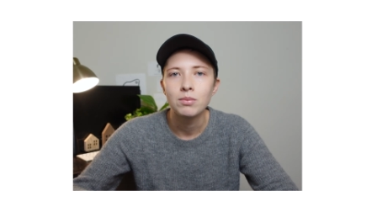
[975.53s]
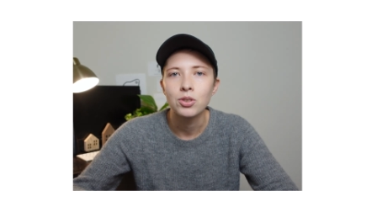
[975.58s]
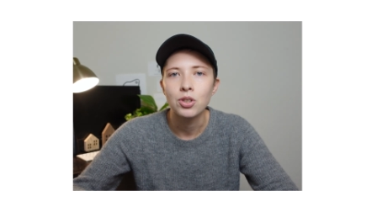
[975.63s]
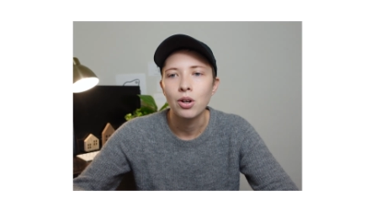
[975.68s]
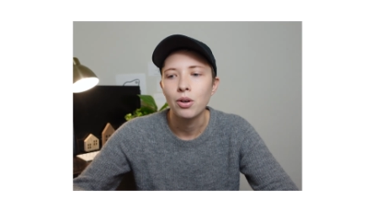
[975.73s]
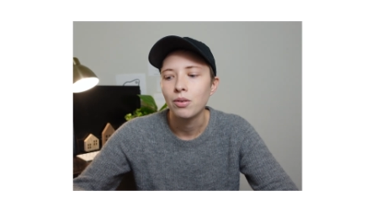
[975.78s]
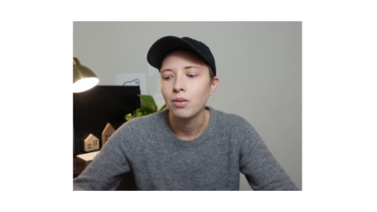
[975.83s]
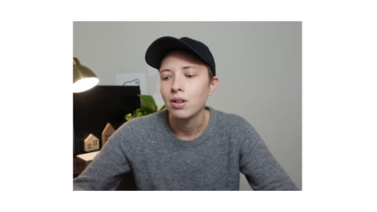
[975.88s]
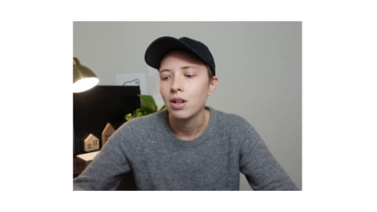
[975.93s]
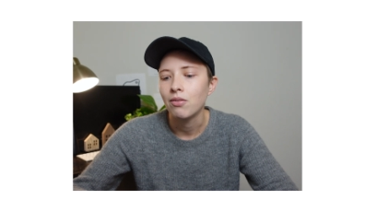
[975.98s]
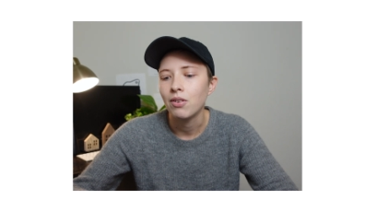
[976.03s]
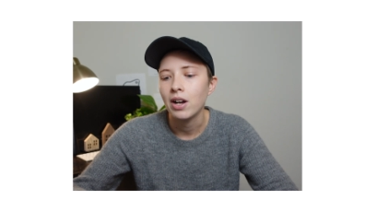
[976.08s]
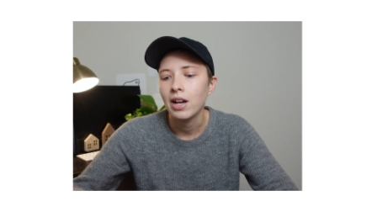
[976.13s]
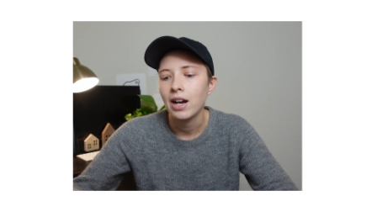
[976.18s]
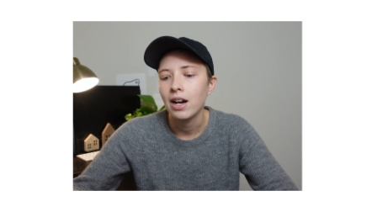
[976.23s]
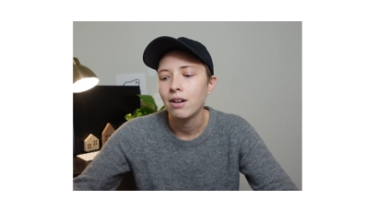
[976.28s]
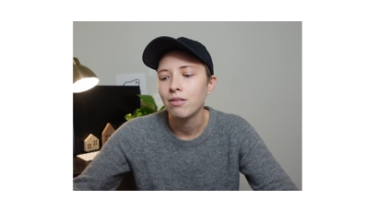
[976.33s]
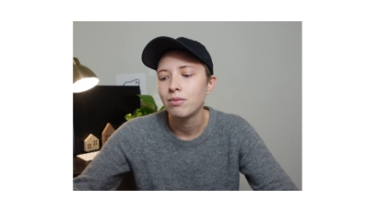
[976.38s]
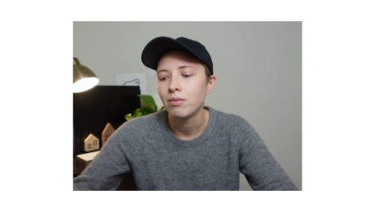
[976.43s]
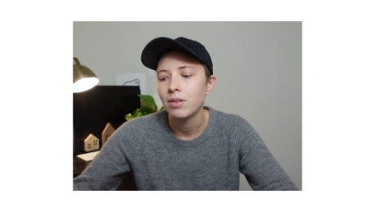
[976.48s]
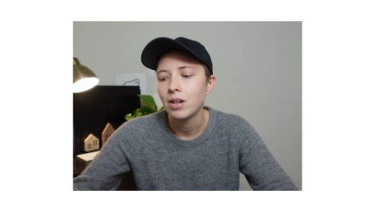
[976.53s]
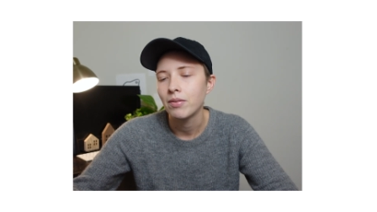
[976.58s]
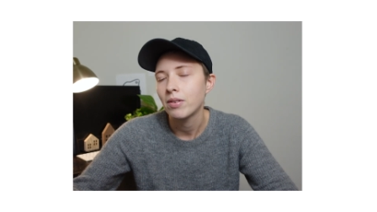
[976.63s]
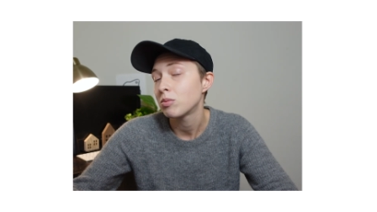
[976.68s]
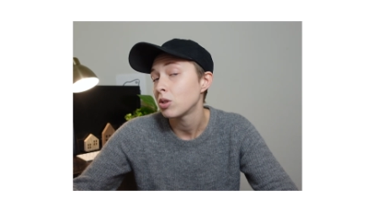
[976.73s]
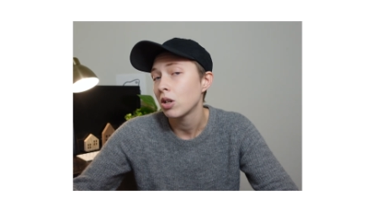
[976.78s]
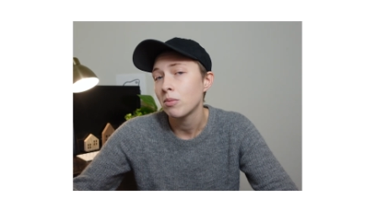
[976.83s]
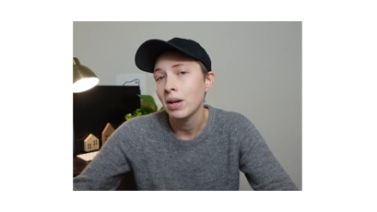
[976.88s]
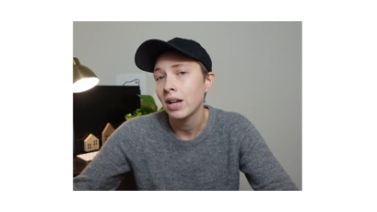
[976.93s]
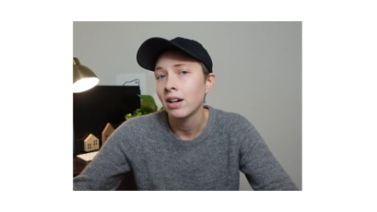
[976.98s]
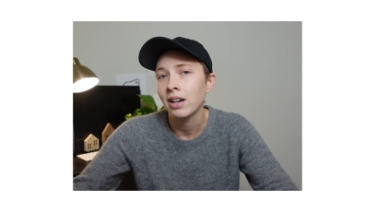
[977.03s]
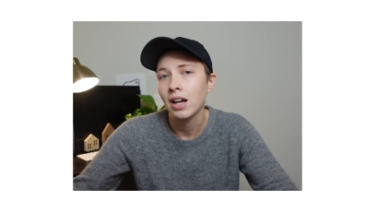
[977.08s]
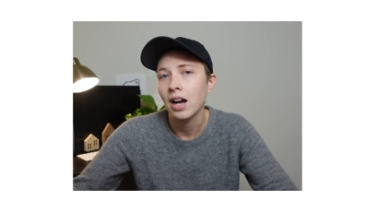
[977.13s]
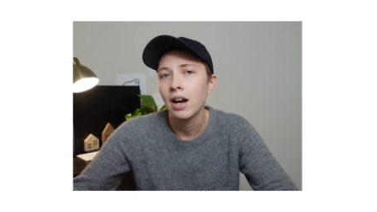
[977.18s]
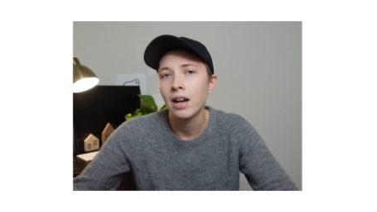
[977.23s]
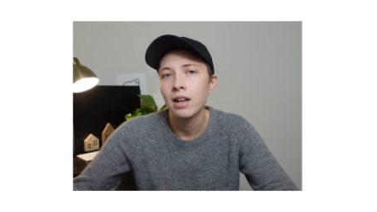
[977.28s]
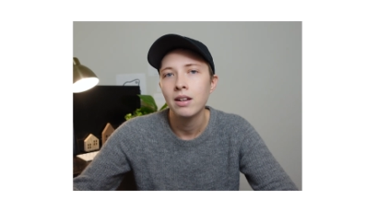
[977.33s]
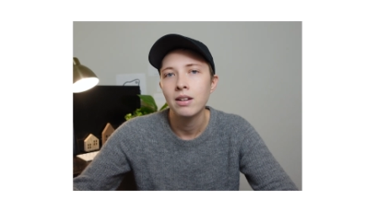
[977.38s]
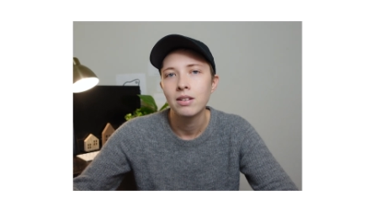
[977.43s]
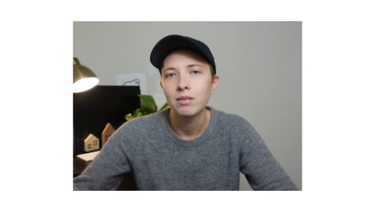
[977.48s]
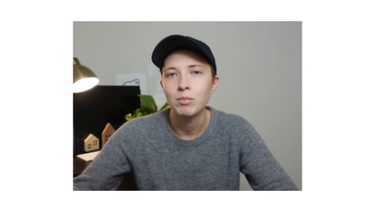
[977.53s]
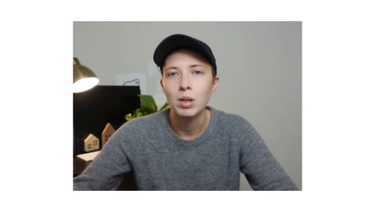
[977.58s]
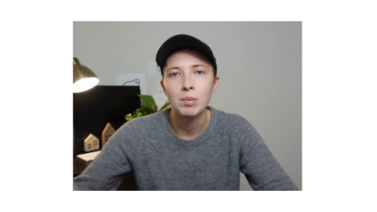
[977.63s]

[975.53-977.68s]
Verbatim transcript: So if I'm talking about a guy,